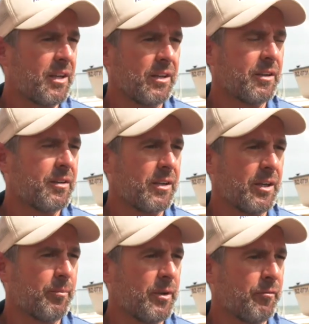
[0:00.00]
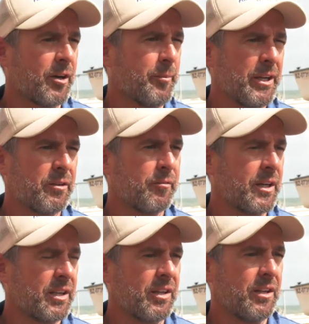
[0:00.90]
and environmental
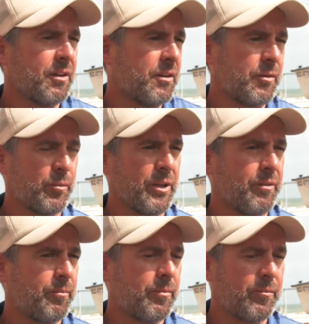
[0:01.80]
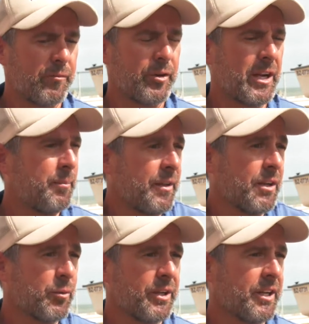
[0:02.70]
factor, and we're very happy
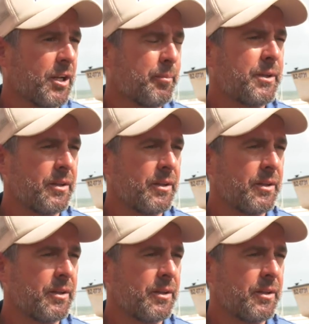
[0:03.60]
that we can help.